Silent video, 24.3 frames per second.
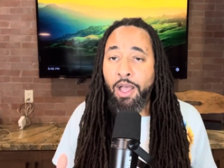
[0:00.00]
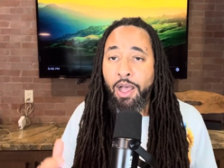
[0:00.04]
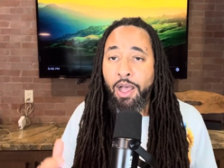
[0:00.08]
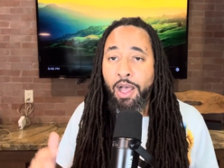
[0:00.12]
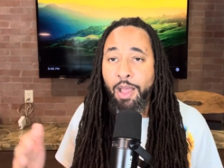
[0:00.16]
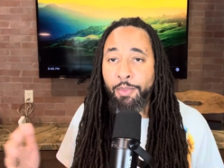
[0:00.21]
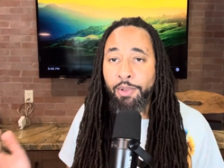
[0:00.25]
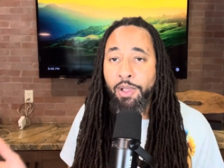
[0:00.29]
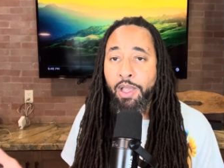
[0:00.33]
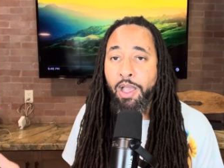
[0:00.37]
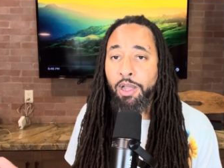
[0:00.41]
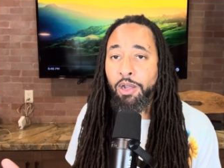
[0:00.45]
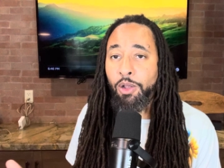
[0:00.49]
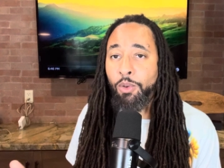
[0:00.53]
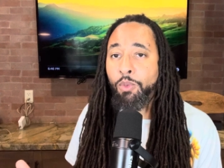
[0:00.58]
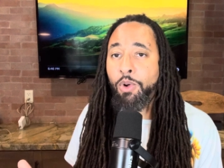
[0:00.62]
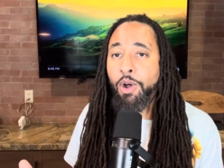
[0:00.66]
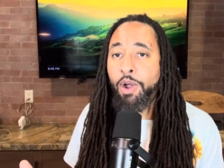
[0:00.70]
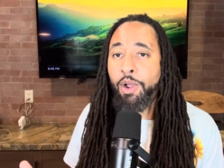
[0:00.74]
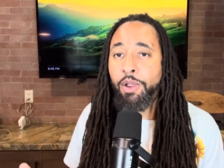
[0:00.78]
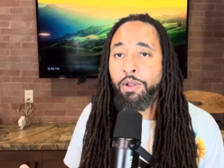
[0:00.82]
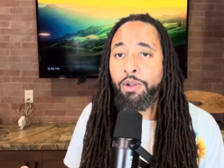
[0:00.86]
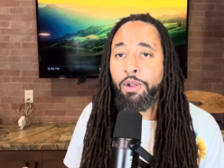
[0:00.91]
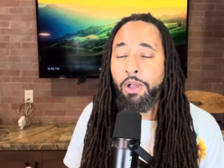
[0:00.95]
I'm kind of
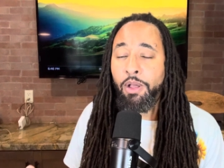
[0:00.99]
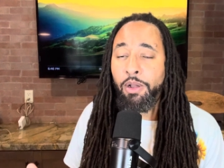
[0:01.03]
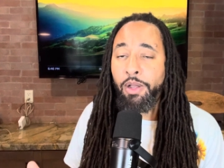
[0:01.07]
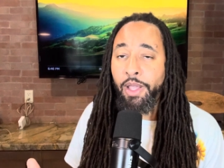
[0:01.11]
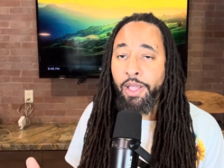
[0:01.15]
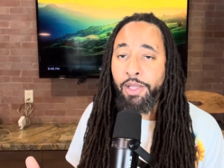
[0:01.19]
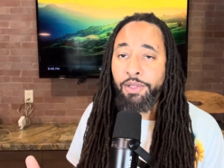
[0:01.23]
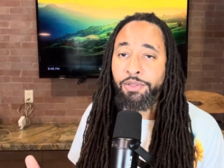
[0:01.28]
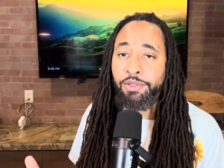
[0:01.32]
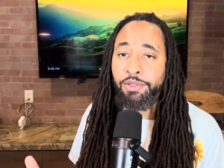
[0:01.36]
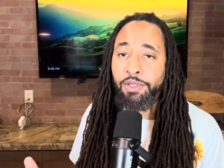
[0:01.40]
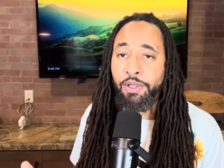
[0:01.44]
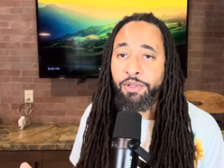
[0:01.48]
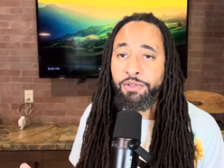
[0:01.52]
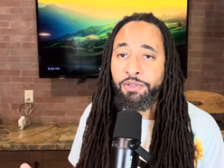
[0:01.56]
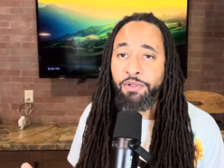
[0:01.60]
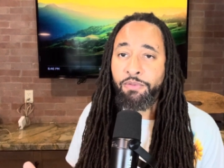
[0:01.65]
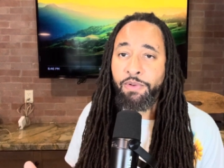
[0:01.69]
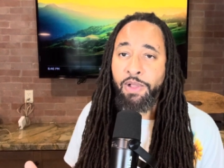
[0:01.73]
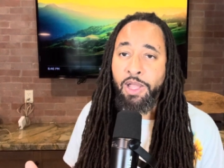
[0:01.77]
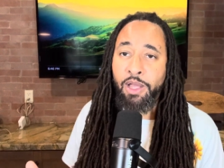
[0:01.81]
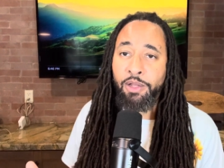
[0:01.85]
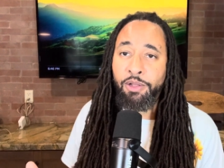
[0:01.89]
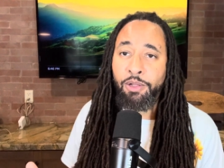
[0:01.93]
walking on eggshells
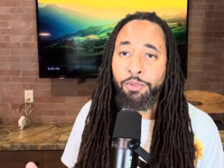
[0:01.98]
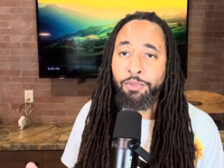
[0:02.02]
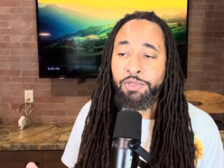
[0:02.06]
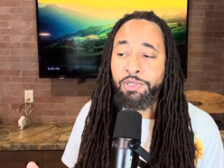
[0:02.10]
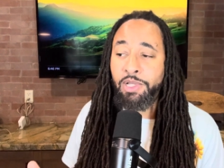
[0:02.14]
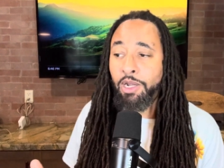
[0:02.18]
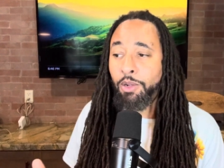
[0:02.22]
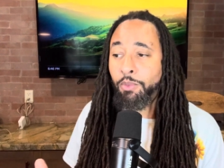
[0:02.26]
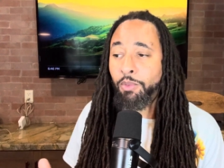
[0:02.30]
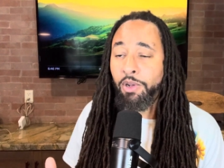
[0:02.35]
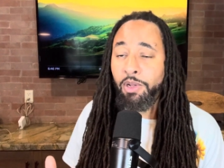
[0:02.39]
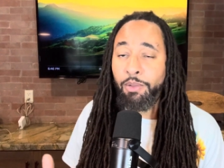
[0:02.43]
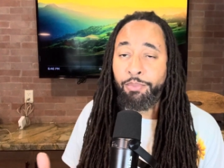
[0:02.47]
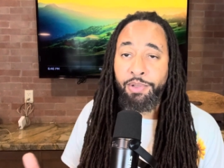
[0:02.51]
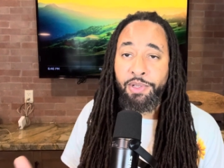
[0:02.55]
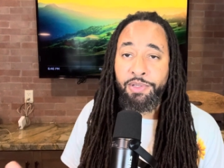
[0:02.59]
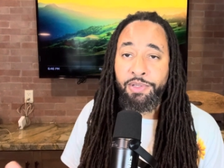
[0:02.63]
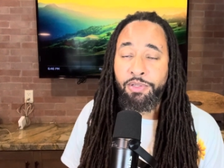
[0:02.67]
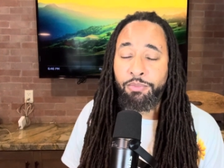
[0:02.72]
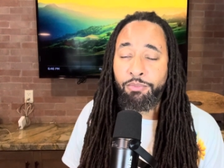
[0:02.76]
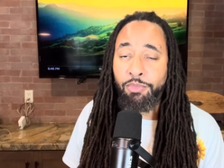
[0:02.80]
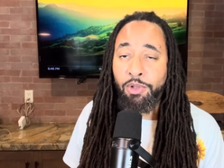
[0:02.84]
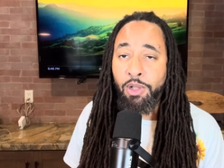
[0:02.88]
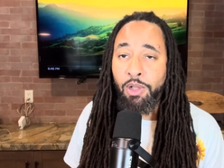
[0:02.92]
around him because I don't want to
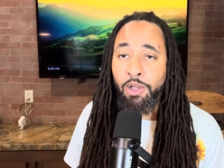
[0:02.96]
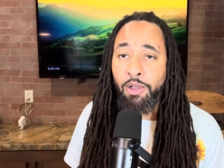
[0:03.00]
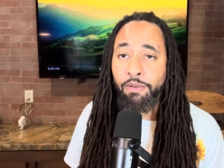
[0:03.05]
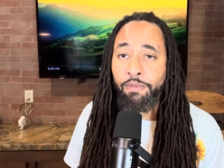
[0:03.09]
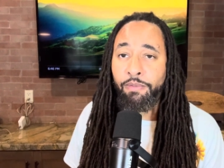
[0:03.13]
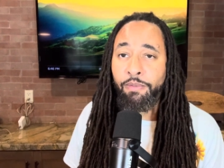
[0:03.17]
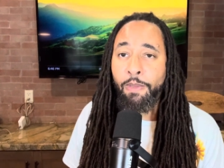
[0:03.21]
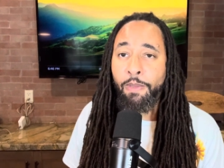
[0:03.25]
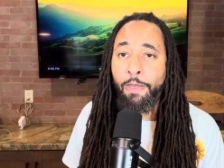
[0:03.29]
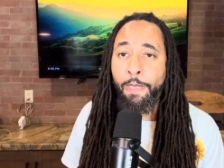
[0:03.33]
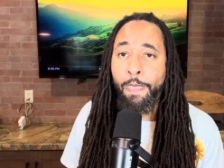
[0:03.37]
piss him off."